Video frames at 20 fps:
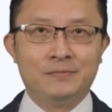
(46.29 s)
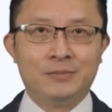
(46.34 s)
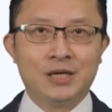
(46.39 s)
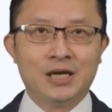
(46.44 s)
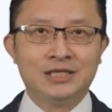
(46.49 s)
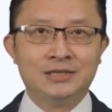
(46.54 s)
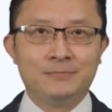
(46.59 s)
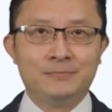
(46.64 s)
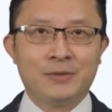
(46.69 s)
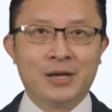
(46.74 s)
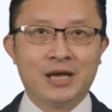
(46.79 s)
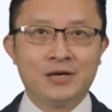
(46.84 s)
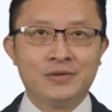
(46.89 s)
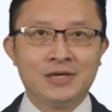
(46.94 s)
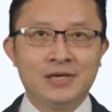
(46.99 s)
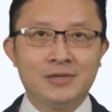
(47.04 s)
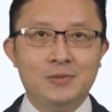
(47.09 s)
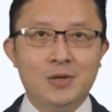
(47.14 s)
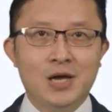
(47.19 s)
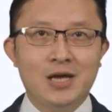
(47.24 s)
Please
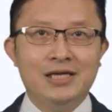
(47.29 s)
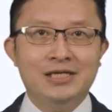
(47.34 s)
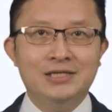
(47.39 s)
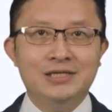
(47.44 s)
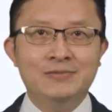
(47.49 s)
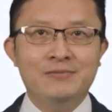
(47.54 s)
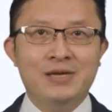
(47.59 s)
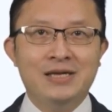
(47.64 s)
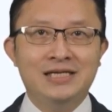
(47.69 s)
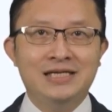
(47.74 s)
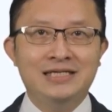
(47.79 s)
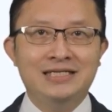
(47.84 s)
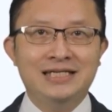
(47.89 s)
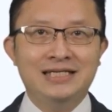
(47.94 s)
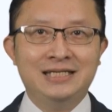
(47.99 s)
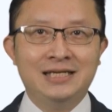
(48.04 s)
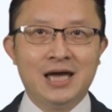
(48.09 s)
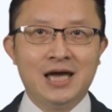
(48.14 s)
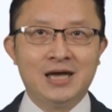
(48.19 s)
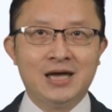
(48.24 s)
bear in mind that this
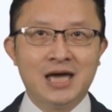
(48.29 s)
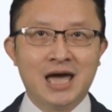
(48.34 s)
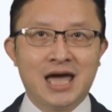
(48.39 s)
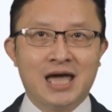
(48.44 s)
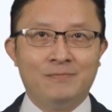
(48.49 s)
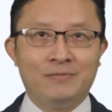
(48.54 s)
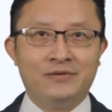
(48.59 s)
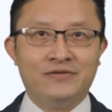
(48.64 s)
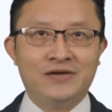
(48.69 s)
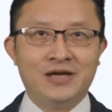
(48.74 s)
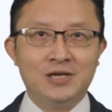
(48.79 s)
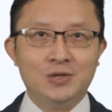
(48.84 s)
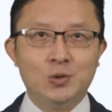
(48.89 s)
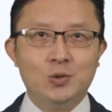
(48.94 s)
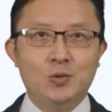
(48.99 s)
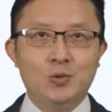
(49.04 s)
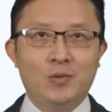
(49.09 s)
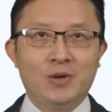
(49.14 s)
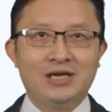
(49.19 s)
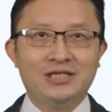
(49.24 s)
is not a
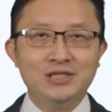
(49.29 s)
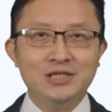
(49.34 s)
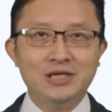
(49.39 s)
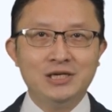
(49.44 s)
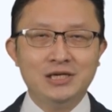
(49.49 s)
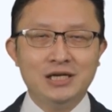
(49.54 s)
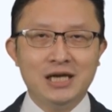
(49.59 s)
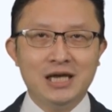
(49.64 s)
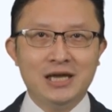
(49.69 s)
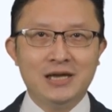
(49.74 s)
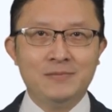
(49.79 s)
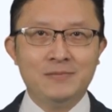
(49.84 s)
hypothetical question,